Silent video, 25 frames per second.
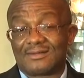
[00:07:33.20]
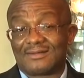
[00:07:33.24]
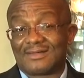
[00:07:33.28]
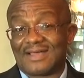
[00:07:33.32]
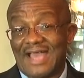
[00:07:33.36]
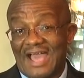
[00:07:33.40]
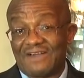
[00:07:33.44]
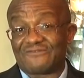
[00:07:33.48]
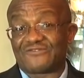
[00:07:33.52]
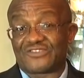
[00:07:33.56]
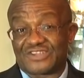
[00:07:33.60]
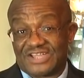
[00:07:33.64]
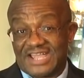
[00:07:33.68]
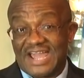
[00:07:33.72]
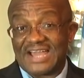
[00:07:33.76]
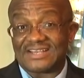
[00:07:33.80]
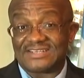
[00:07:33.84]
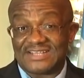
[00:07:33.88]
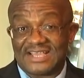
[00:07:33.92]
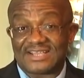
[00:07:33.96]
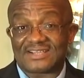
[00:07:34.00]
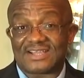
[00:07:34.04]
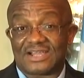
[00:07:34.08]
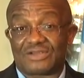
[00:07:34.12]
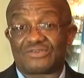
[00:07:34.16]
have
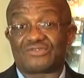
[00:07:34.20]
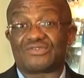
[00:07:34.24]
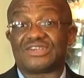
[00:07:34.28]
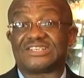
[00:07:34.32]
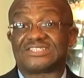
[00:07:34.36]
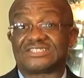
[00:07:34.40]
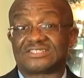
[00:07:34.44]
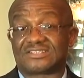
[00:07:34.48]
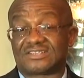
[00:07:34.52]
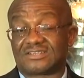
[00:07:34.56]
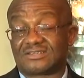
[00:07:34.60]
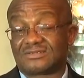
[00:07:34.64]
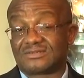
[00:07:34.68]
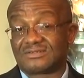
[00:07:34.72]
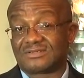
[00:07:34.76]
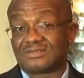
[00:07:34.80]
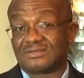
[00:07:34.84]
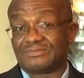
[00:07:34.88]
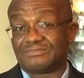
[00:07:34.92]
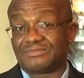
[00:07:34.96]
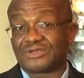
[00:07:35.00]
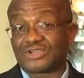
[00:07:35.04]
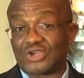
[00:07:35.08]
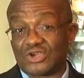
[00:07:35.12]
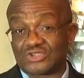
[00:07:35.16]
cardiac arrest
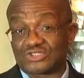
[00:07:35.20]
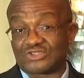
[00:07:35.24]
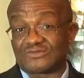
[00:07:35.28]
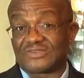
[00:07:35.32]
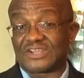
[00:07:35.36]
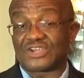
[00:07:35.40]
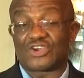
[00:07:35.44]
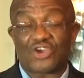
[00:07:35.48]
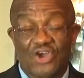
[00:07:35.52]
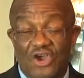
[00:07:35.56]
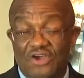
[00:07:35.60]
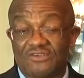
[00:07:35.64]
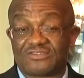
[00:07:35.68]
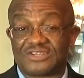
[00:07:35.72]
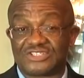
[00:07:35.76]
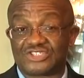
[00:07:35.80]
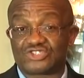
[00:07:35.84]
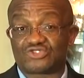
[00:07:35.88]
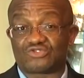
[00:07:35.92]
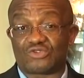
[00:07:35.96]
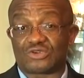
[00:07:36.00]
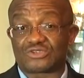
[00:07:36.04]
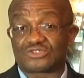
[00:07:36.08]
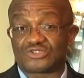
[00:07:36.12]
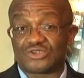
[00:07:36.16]
because of the current
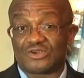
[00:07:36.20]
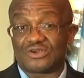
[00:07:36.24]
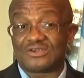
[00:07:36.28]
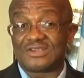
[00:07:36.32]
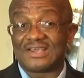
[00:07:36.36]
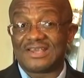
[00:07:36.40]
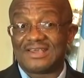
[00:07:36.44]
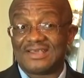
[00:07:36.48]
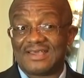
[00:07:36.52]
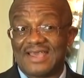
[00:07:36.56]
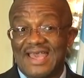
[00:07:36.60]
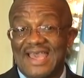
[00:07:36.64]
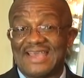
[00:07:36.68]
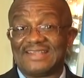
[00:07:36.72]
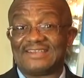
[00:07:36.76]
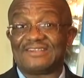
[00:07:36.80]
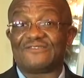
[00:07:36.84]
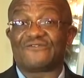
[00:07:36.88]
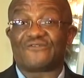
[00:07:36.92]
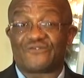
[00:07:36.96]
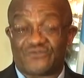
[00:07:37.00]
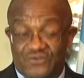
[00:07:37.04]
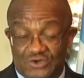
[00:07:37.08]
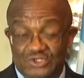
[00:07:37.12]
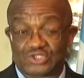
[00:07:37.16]
structure and the
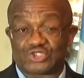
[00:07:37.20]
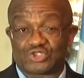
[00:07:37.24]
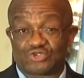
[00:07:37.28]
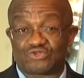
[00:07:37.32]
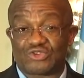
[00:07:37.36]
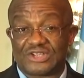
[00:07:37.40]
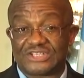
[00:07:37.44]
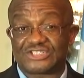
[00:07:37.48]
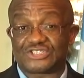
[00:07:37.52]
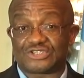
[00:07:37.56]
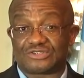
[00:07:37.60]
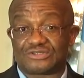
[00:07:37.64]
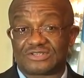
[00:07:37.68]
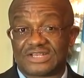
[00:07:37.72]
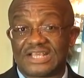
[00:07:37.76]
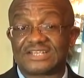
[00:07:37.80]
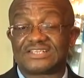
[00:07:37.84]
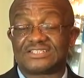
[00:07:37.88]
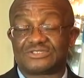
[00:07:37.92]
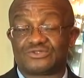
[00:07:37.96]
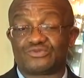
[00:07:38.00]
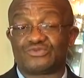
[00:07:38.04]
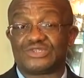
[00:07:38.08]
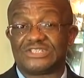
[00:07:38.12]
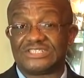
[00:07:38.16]
frustration that
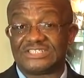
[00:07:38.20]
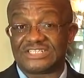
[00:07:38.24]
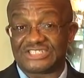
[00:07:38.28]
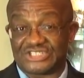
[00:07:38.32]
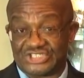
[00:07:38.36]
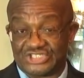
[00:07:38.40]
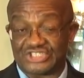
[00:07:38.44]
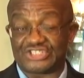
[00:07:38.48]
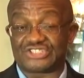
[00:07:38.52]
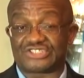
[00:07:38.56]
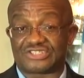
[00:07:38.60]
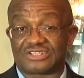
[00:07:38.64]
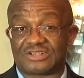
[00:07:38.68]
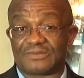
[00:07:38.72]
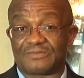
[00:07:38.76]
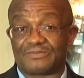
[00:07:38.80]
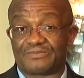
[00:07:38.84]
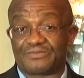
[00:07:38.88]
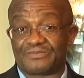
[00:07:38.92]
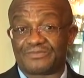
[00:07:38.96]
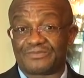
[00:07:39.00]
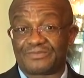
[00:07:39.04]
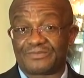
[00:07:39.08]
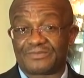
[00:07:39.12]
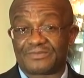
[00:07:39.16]
is within the system.
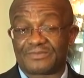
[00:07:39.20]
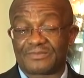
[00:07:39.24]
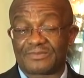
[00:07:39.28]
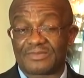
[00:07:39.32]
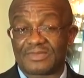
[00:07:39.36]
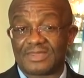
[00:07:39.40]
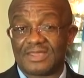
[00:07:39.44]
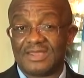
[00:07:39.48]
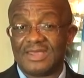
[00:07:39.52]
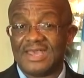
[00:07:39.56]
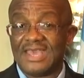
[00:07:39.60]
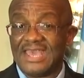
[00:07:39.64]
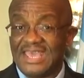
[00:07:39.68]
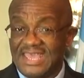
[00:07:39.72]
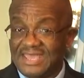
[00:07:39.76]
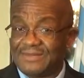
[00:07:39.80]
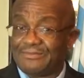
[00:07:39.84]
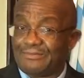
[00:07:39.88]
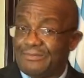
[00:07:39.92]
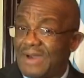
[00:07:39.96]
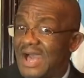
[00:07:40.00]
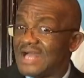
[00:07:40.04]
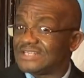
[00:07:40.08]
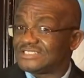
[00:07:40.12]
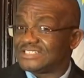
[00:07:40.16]

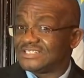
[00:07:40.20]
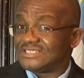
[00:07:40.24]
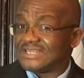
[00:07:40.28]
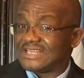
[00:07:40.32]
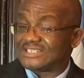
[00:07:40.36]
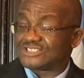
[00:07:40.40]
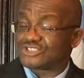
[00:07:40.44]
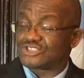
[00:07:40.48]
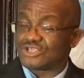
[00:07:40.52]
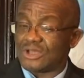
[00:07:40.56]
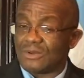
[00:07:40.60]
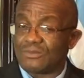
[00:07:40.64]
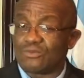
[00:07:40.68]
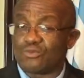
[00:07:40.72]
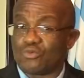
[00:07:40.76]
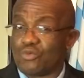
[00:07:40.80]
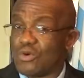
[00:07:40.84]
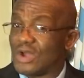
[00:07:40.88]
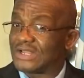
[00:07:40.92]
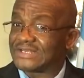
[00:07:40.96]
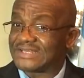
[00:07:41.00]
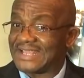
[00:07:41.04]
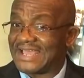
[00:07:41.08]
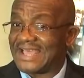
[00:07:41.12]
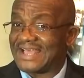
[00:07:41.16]
Imagine that
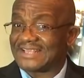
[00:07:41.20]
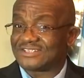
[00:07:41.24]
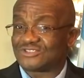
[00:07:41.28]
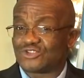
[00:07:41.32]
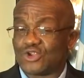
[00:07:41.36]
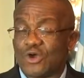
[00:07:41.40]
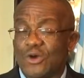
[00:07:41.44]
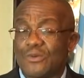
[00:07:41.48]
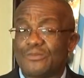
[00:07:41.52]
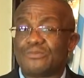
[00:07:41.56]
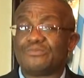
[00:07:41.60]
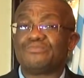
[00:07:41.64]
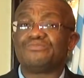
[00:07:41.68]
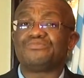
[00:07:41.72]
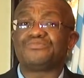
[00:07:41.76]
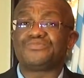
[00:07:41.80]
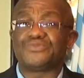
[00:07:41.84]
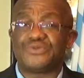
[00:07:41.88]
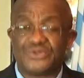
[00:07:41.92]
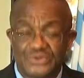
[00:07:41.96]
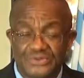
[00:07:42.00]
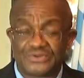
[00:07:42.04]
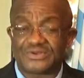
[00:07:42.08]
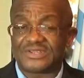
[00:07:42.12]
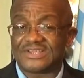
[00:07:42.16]
someone that has no
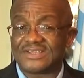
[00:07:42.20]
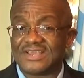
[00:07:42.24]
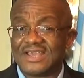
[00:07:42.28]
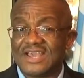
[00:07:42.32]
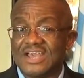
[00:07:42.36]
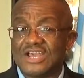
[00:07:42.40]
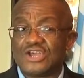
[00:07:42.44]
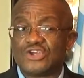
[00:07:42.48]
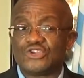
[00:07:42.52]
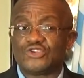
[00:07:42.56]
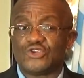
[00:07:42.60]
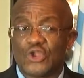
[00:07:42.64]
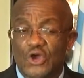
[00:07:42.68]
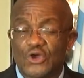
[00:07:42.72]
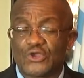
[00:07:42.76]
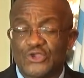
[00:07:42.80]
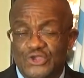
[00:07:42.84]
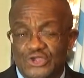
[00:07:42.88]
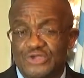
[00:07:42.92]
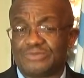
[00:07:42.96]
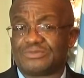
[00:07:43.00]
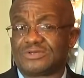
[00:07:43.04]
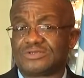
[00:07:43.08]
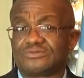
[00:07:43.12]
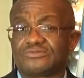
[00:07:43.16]

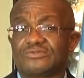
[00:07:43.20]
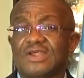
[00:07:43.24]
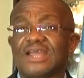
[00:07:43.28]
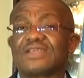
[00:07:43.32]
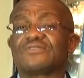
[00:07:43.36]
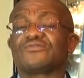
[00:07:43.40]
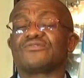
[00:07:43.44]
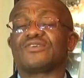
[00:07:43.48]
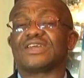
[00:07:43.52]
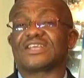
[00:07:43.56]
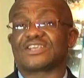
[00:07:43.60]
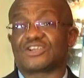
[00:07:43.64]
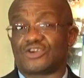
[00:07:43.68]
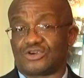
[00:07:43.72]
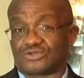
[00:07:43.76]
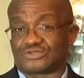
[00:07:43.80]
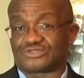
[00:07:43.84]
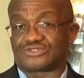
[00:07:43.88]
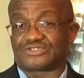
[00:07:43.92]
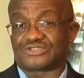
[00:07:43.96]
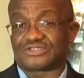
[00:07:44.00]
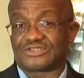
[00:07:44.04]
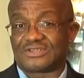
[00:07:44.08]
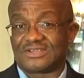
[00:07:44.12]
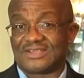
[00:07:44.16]
human right record
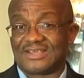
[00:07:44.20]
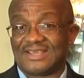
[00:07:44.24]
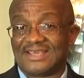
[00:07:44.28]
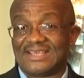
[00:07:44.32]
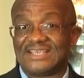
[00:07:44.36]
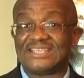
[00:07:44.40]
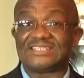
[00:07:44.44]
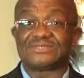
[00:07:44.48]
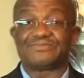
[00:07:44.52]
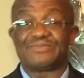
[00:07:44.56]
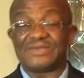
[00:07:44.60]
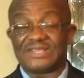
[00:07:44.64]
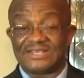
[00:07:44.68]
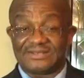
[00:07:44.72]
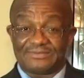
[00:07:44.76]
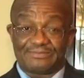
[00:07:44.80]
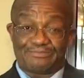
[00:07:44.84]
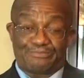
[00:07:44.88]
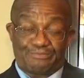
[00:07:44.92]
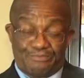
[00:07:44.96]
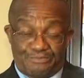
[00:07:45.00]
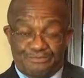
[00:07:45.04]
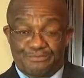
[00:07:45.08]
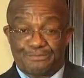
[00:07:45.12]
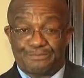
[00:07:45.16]
is being
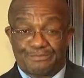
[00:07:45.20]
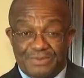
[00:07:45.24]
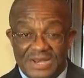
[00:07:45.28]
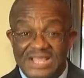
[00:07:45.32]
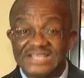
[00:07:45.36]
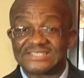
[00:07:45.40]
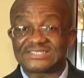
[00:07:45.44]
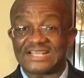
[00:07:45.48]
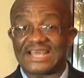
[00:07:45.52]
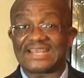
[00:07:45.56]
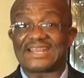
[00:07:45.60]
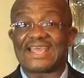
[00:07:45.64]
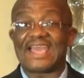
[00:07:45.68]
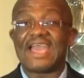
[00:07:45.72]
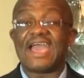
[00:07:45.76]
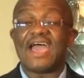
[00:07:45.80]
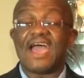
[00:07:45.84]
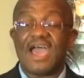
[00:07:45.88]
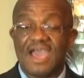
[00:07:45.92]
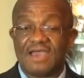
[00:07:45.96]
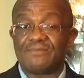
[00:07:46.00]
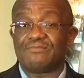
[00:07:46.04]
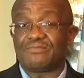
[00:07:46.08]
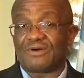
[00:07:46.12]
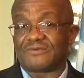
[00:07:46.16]
placed at the
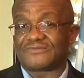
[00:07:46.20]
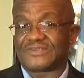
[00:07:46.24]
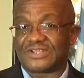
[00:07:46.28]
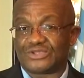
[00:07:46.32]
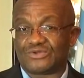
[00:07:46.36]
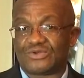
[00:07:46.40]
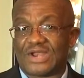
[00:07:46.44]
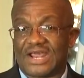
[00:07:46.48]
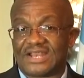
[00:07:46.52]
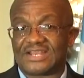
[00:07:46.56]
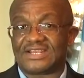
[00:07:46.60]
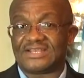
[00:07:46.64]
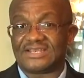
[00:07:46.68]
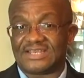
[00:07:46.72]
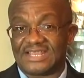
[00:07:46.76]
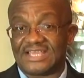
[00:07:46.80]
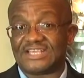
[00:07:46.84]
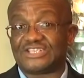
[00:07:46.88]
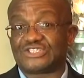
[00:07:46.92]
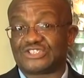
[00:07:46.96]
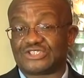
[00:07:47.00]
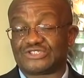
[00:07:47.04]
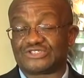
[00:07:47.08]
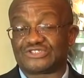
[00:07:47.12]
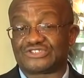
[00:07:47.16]
helm of the United
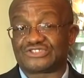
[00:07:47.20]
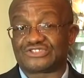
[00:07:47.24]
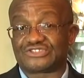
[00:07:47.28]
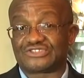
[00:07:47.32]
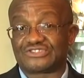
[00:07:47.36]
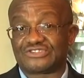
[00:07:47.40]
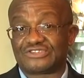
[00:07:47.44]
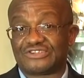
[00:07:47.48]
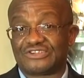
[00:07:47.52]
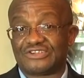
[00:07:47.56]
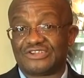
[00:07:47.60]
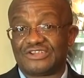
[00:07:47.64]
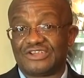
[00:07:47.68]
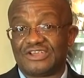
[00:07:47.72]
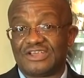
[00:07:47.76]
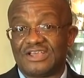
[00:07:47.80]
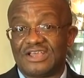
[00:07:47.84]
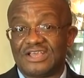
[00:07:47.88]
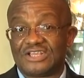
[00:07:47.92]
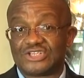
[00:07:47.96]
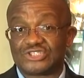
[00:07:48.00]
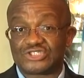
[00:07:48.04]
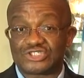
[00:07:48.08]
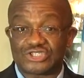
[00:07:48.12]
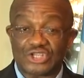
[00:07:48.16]
Nations.
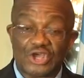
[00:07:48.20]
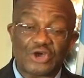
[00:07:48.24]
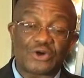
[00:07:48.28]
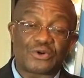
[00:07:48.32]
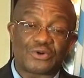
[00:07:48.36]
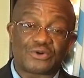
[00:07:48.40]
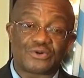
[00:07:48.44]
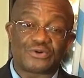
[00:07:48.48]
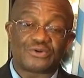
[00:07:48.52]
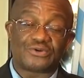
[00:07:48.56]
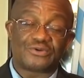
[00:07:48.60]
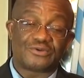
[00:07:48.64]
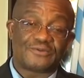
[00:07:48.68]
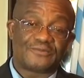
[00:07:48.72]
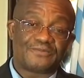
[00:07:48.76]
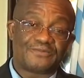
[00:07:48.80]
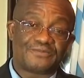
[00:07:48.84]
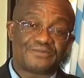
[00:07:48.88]
So,